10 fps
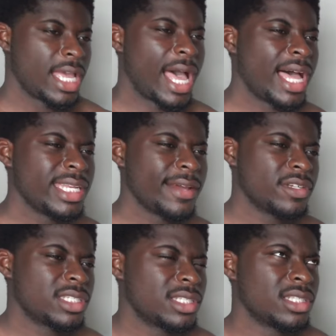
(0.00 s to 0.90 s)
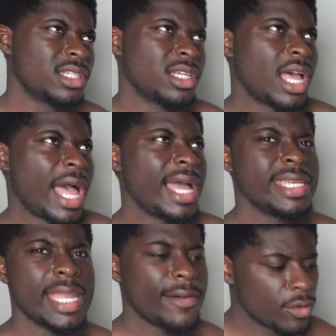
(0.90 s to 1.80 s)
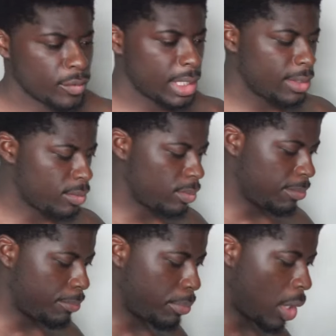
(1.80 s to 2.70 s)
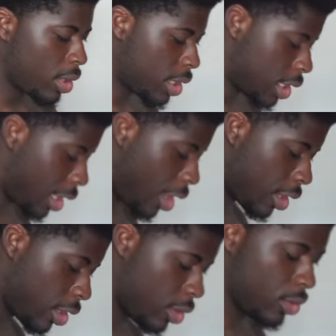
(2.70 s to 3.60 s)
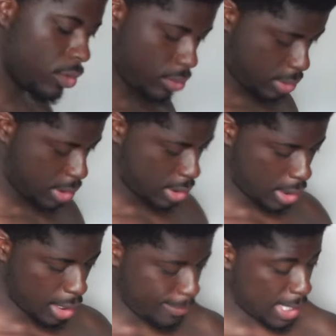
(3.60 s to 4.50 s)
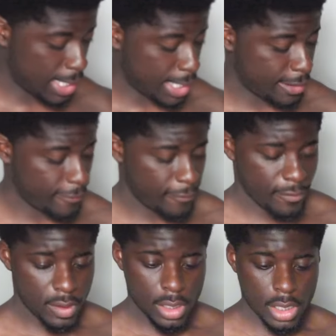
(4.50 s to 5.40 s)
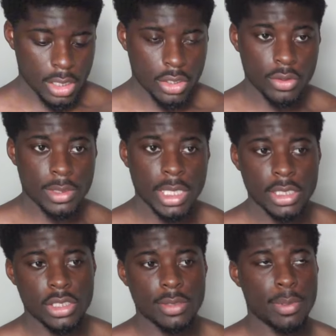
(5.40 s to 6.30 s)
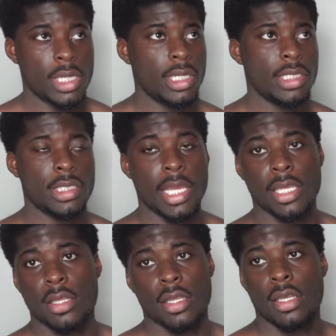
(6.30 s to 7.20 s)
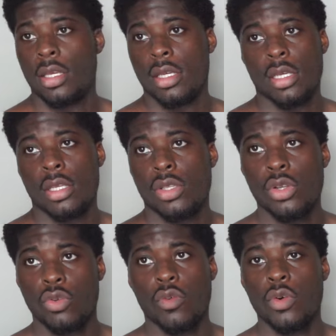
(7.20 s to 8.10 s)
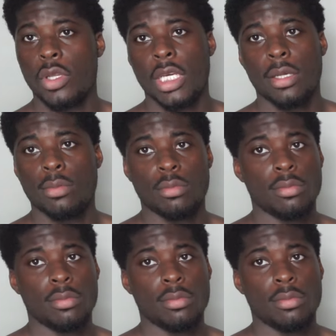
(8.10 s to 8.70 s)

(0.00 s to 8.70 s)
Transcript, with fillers: I never, I never really bought a lot of clothes in my life. You know what I'm saying? Just because like, you know, growing up,